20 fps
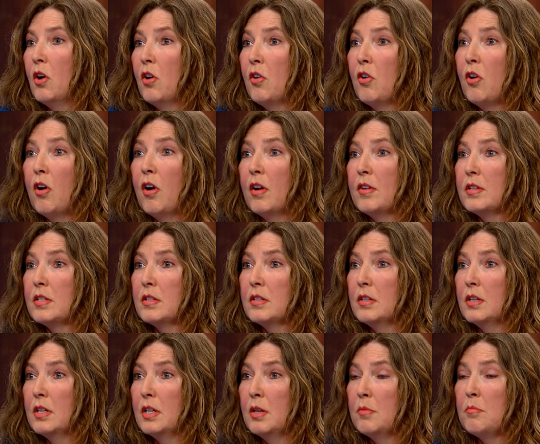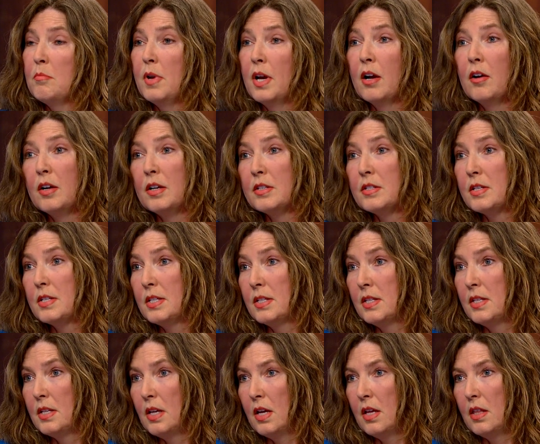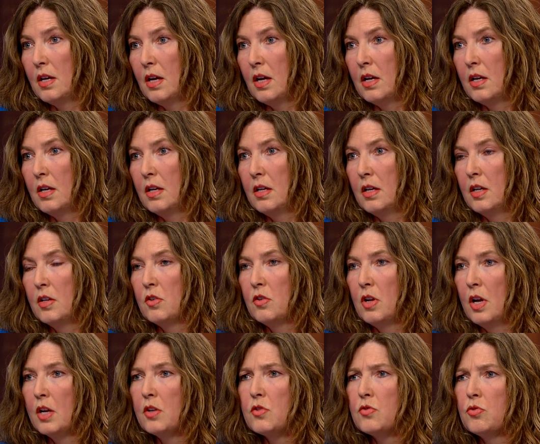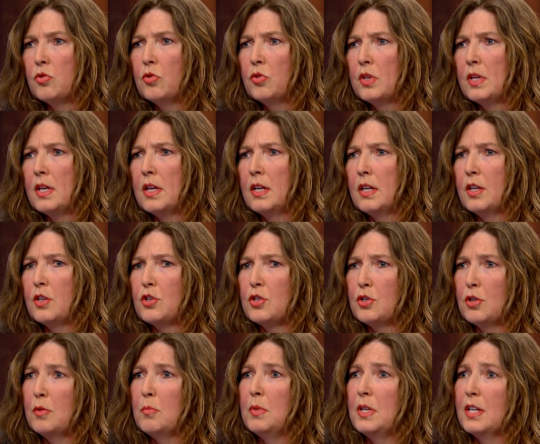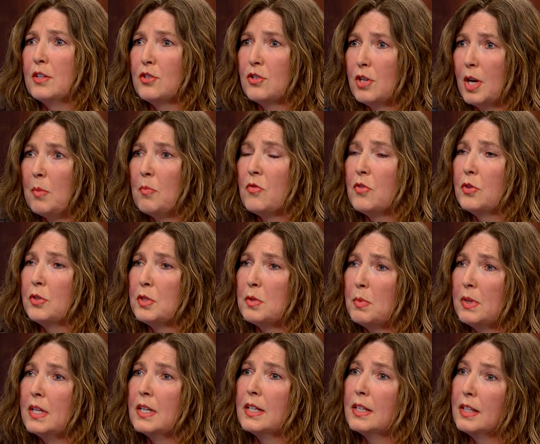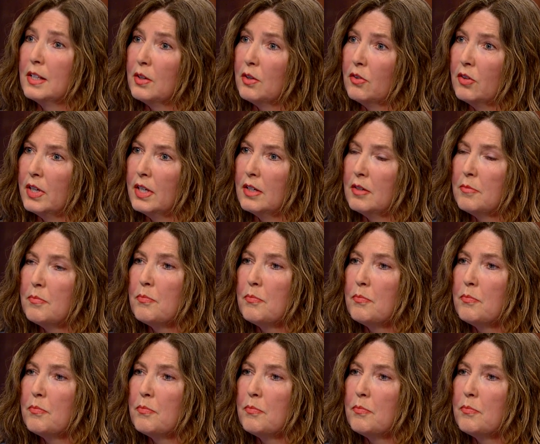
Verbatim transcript: are not embarrassed to say that, and, and truly it should be as shameful as being illiterate.